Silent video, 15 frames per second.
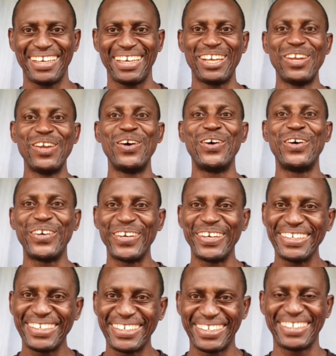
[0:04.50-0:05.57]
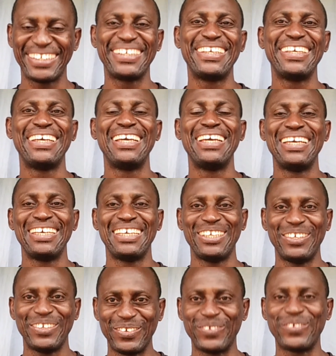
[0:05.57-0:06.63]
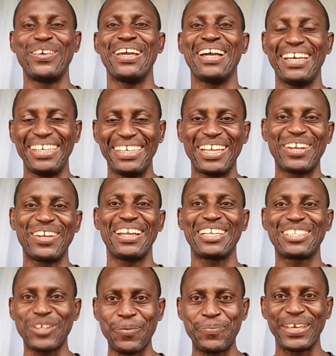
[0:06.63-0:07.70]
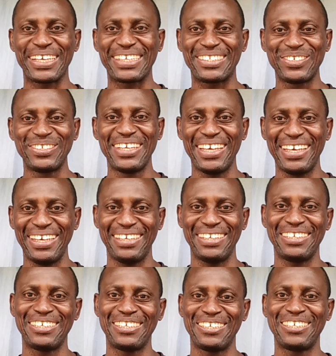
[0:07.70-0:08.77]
Hello, we are in another topic today.